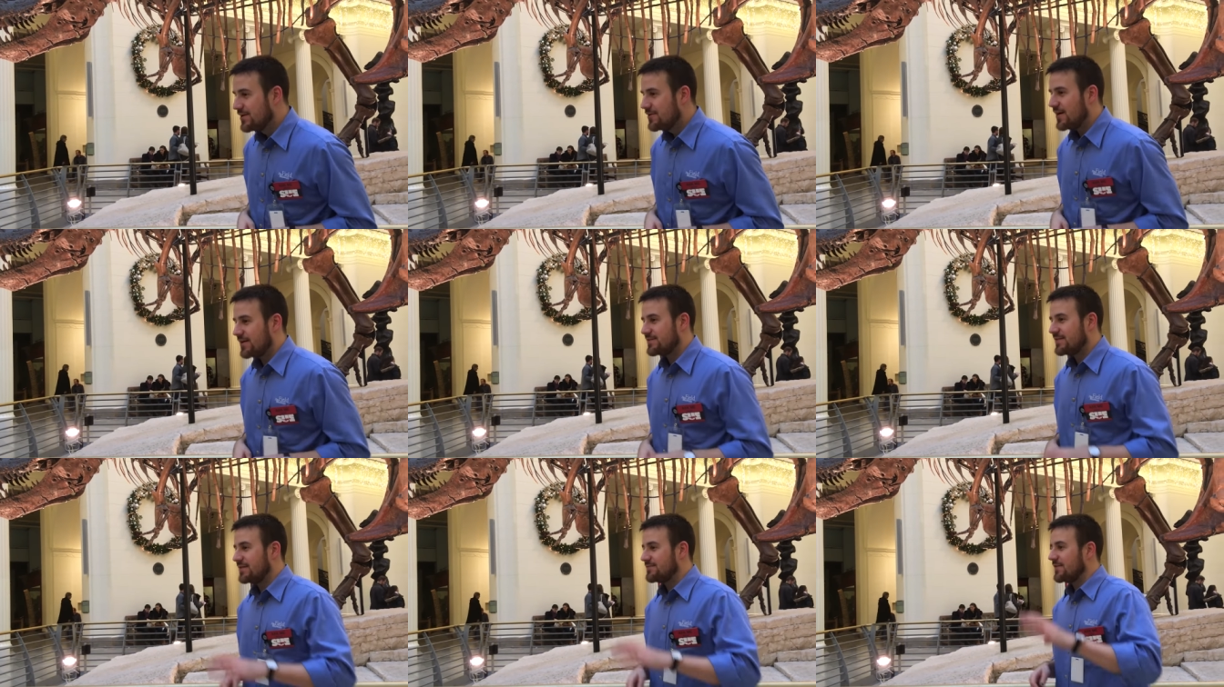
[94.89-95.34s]

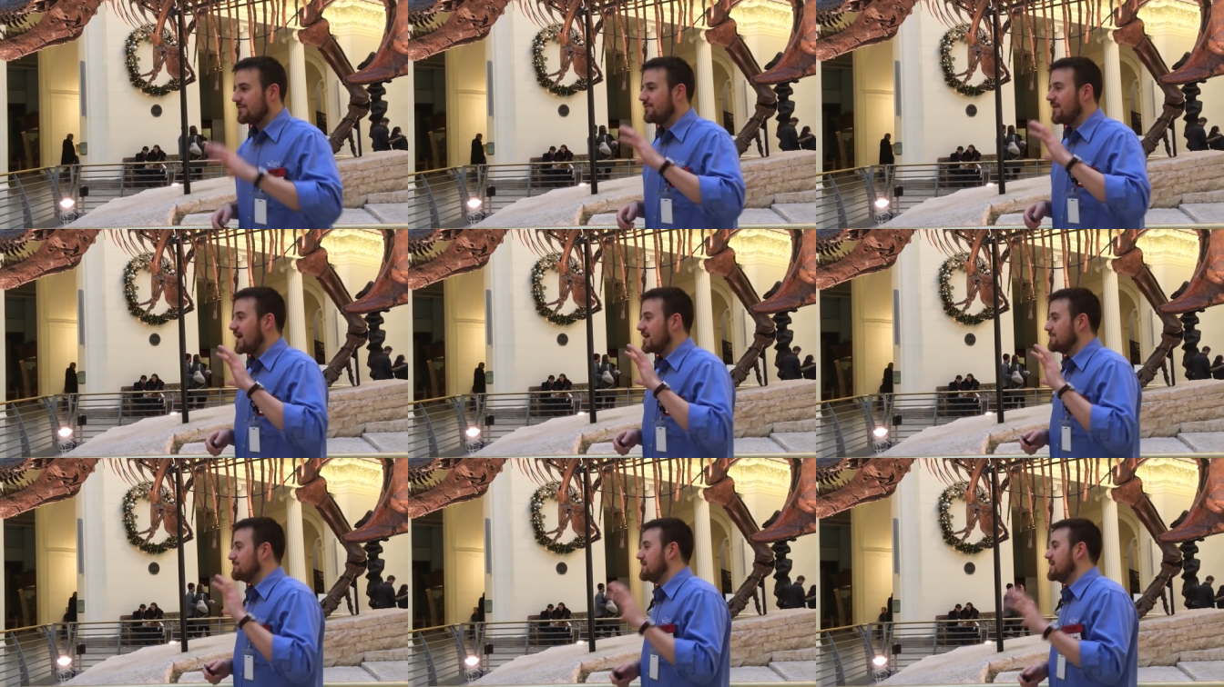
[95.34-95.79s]
You actually have to
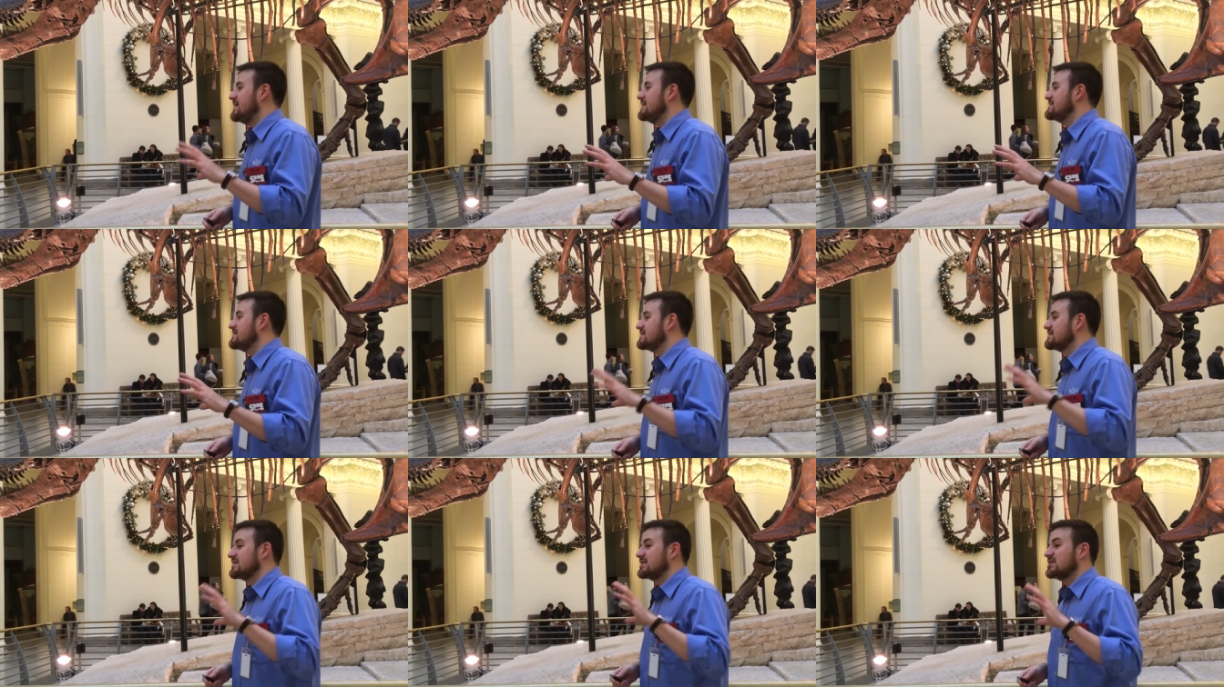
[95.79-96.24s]
find
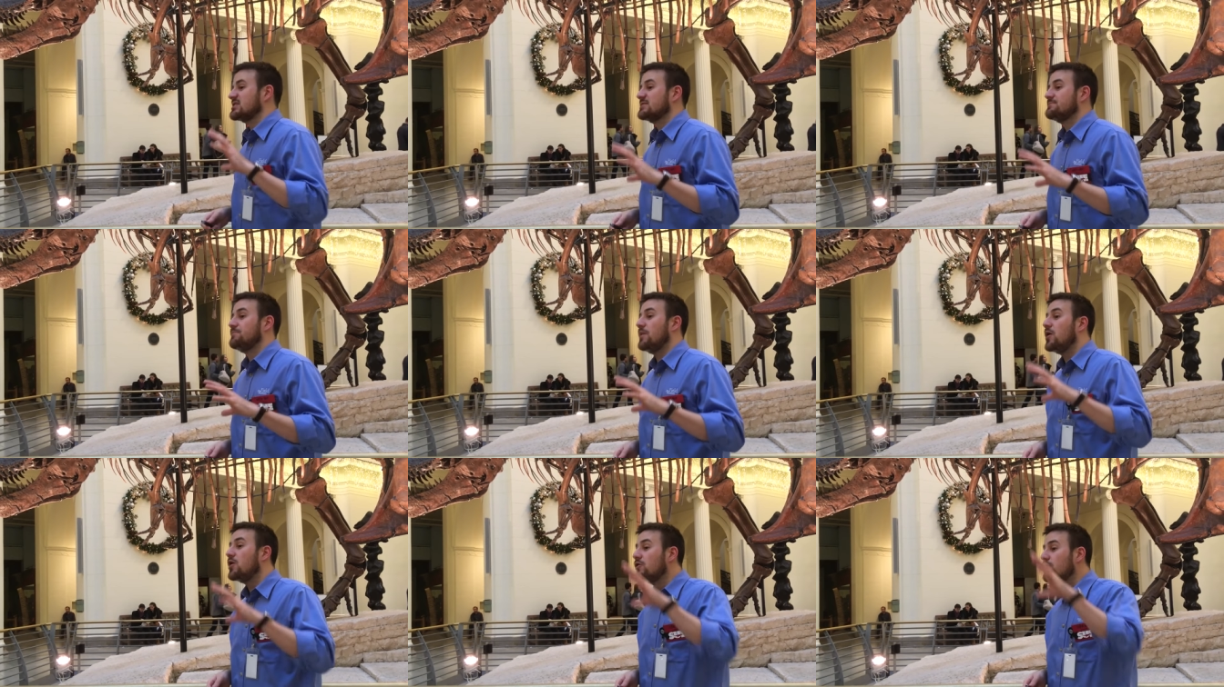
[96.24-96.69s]
pieces
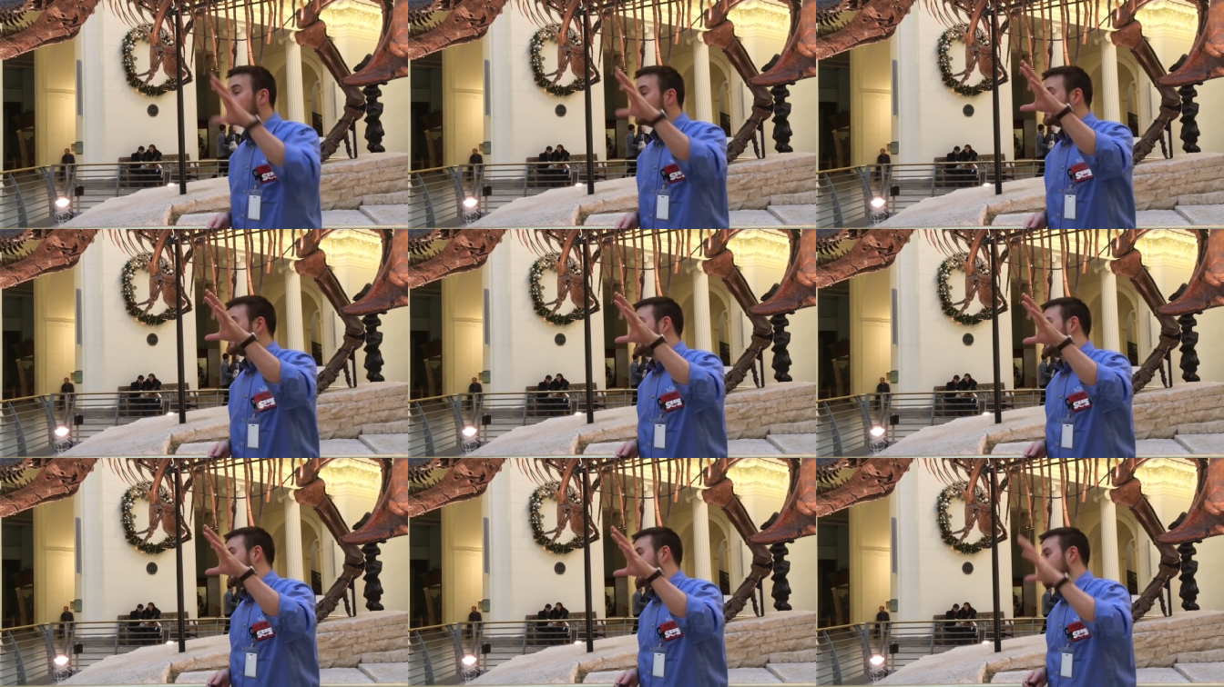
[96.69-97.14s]

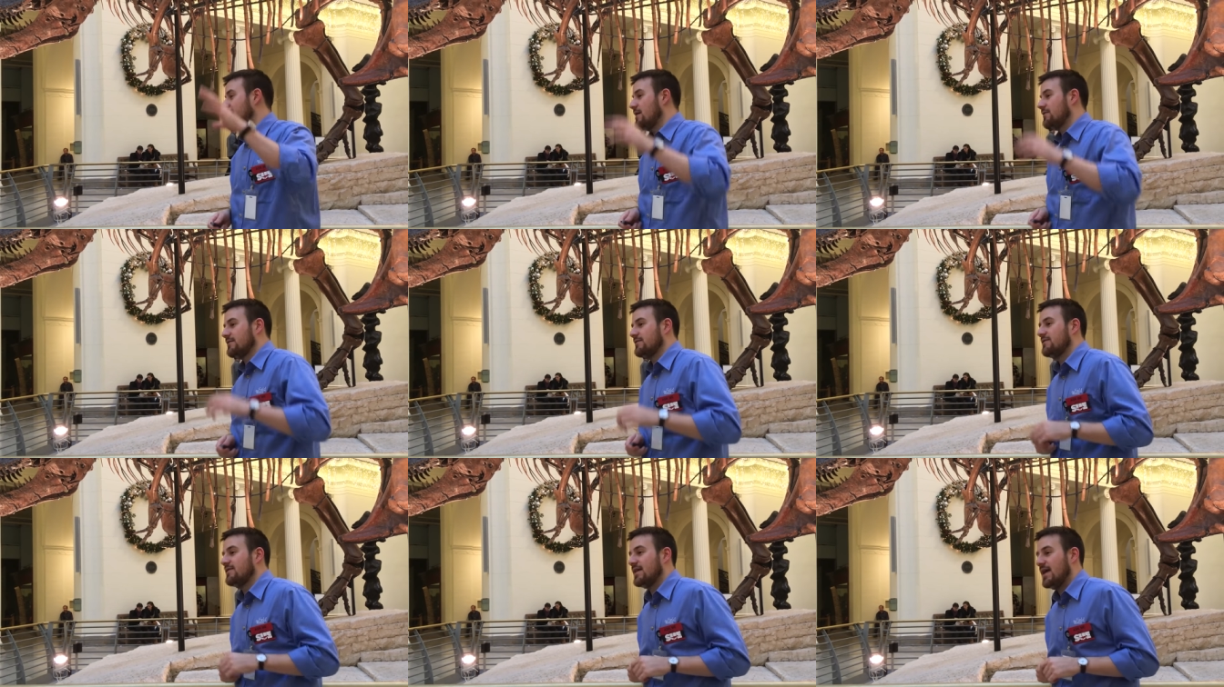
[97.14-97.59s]
exposed sticking
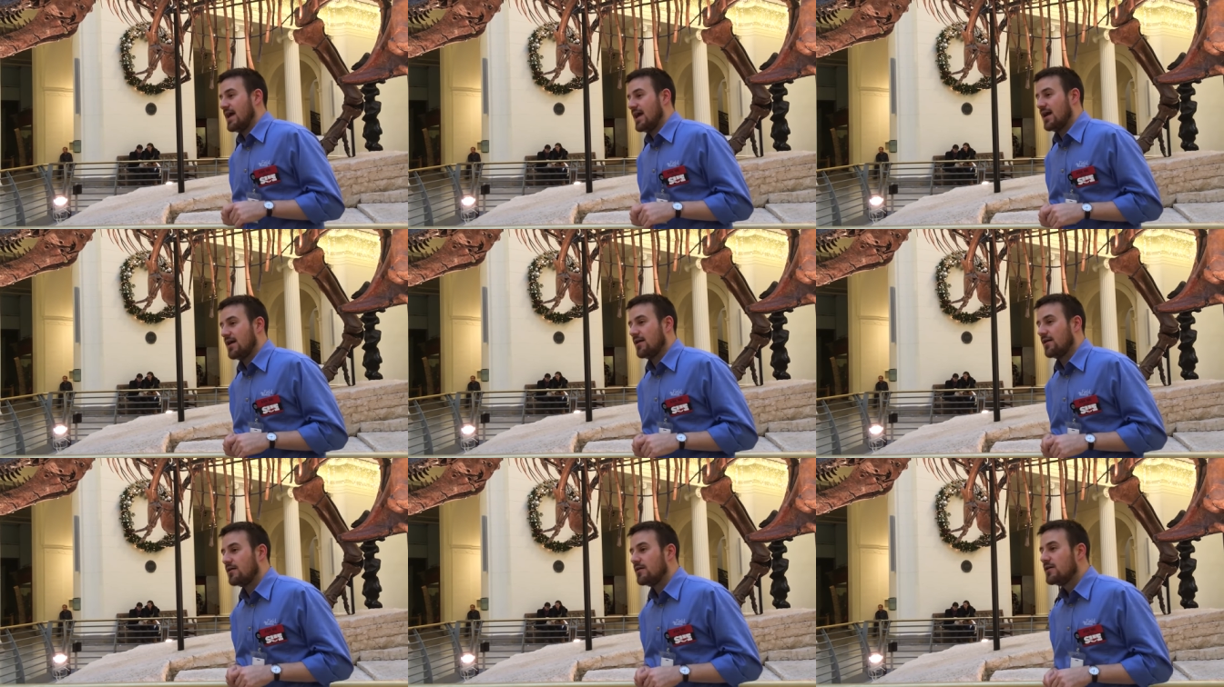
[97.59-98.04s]
out into the
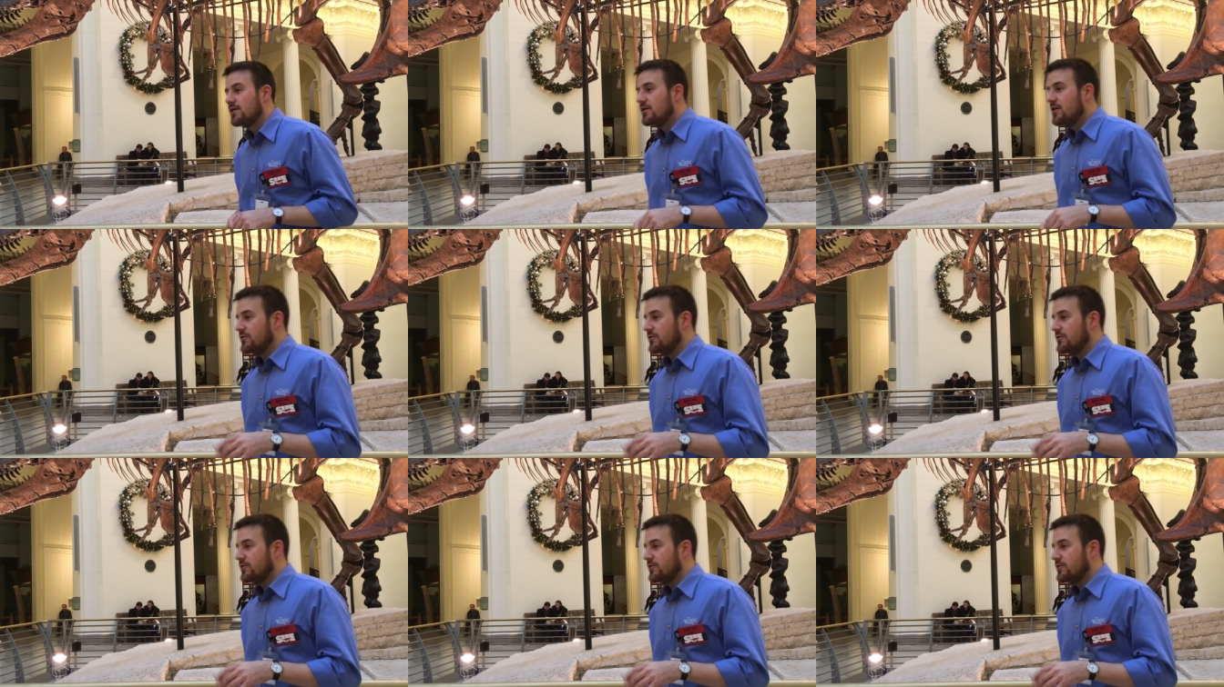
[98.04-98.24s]
air,